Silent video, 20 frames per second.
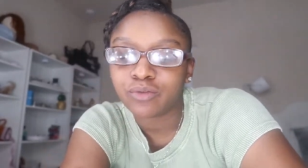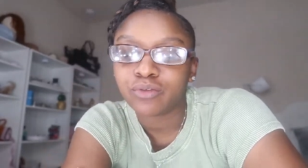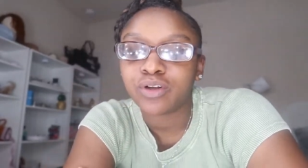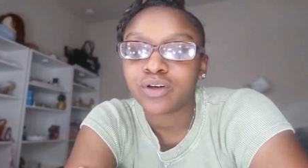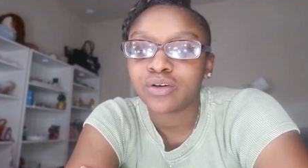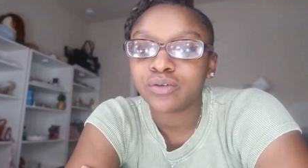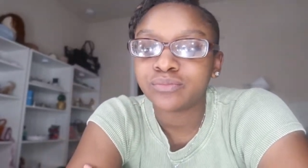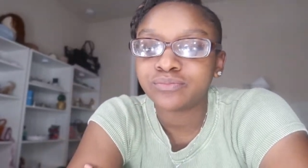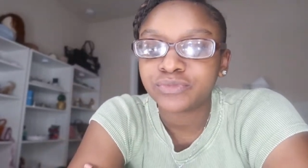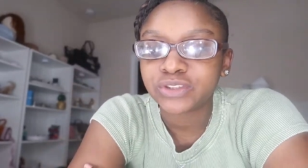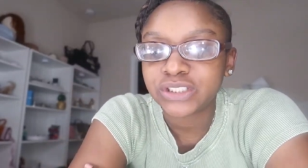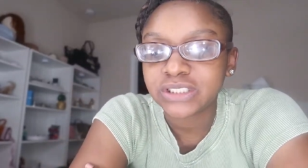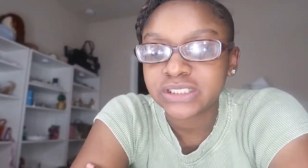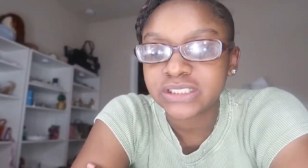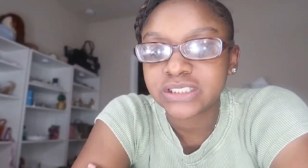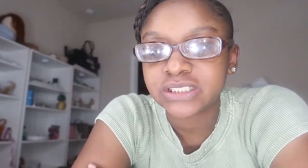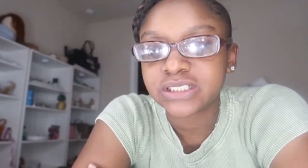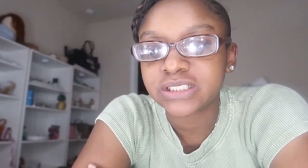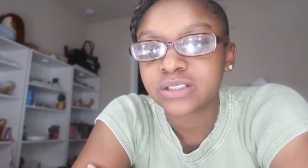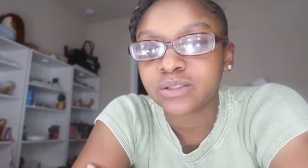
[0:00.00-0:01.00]
you know, just
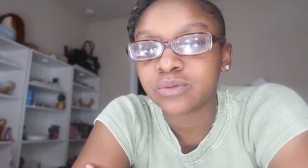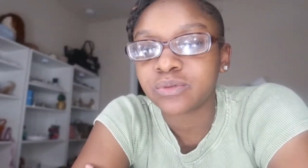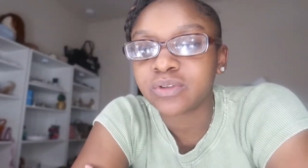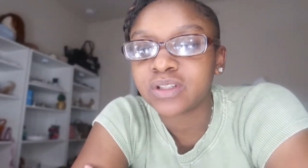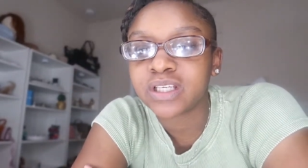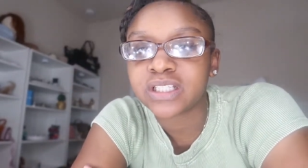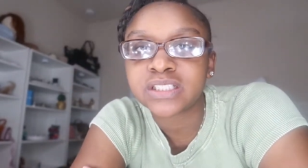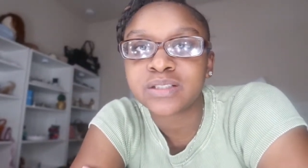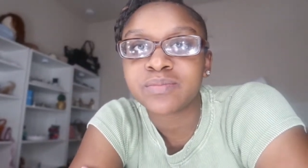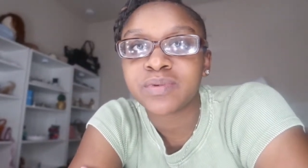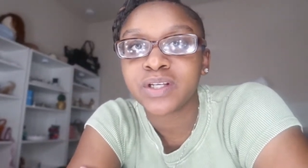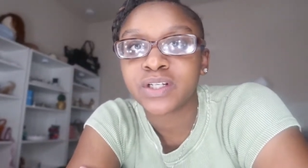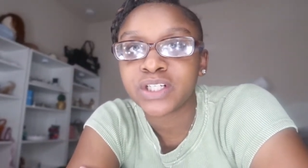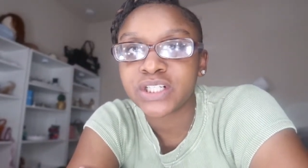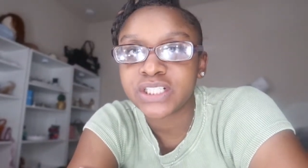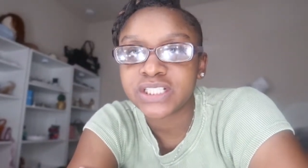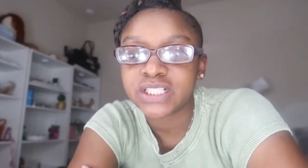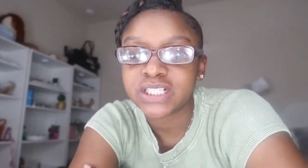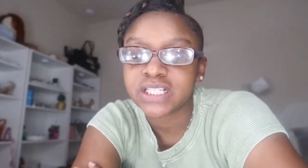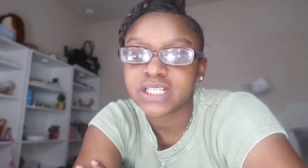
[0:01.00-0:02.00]
to get some
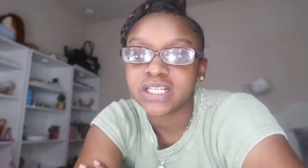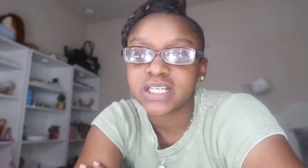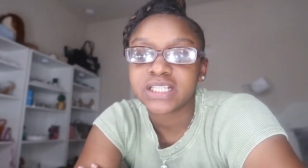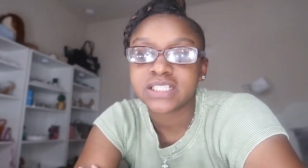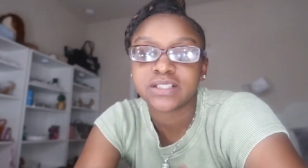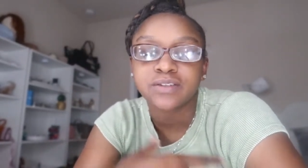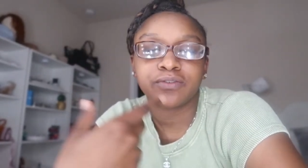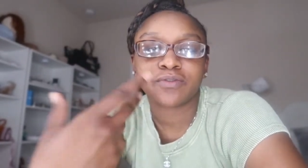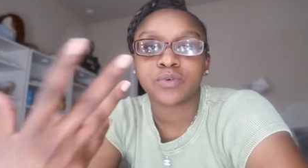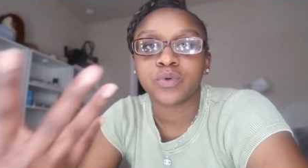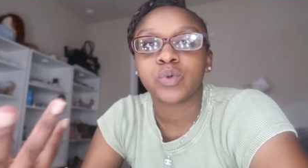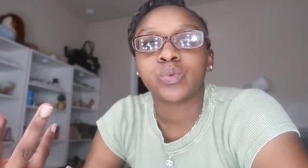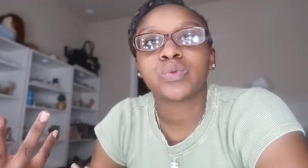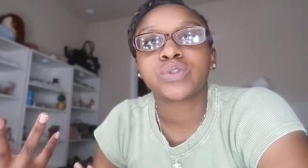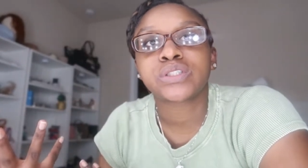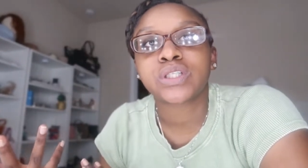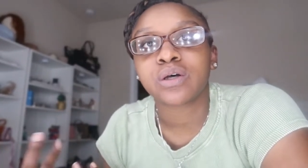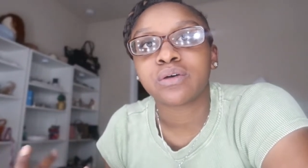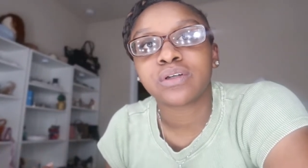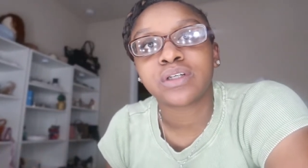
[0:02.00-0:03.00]
energy, because the food
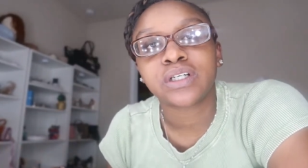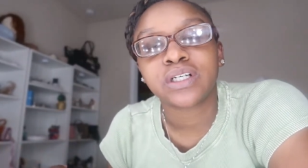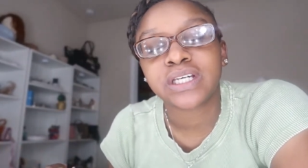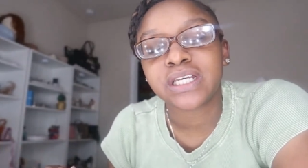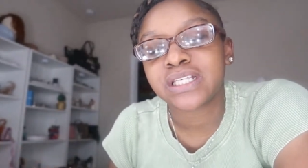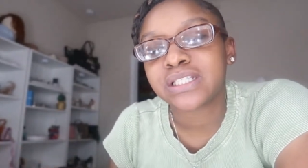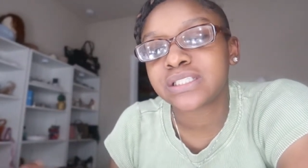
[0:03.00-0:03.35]
was so good.